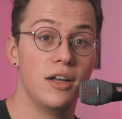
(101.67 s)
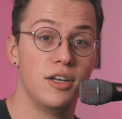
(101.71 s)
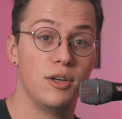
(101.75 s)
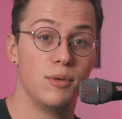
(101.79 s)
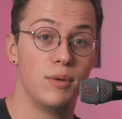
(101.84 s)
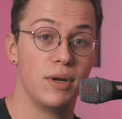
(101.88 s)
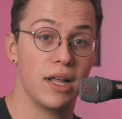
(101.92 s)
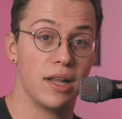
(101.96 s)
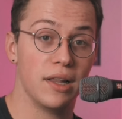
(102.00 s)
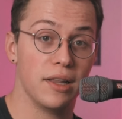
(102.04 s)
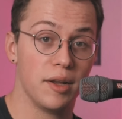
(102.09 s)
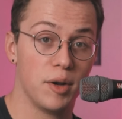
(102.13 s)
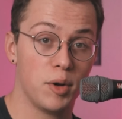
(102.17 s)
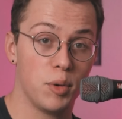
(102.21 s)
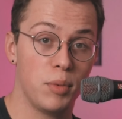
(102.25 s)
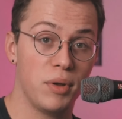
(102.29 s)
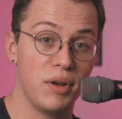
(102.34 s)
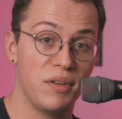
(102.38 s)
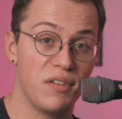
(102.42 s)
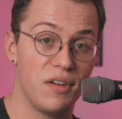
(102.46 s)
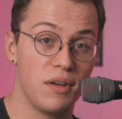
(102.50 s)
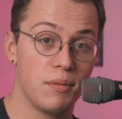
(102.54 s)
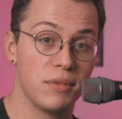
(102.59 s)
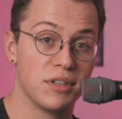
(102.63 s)
Doing a little
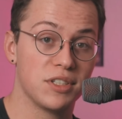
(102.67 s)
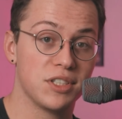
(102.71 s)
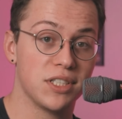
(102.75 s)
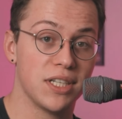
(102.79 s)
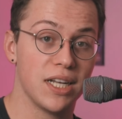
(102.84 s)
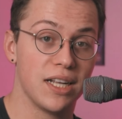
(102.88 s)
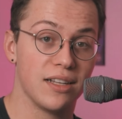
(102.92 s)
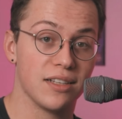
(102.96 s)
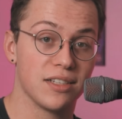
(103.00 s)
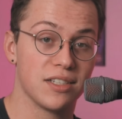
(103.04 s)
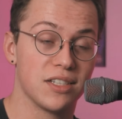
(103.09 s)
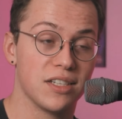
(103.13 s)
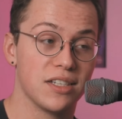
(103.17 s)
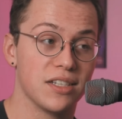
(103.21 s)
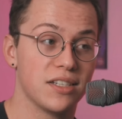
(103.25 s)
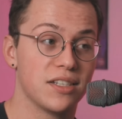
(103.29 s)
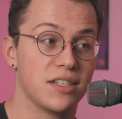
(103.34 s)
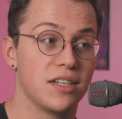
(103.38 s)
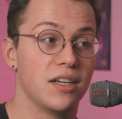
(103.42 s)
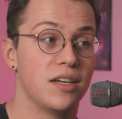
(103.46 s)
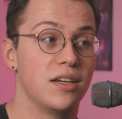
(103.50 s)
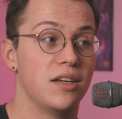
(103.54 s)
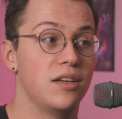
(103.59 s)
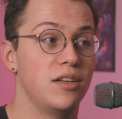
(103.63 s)
bit of image
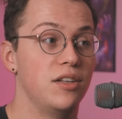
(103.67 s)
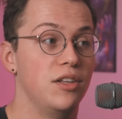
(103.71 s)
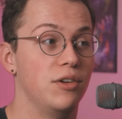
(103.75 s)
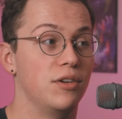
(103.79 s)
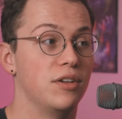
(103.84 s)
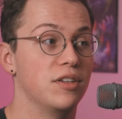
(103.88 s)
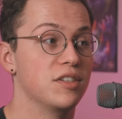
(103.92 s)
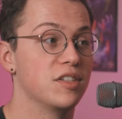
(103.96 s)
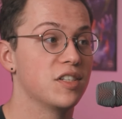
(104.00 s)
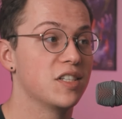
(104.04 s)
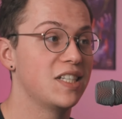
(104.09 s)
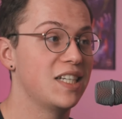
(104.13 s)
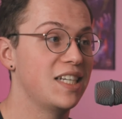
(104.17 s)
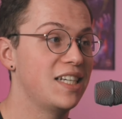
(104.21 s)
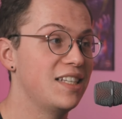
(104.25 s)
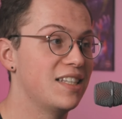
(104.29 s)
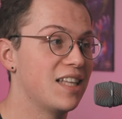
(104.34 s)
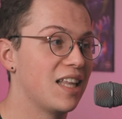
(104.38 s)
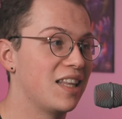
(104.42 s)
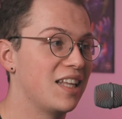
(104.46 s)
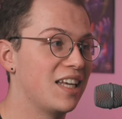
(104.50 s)
analysis, you can see that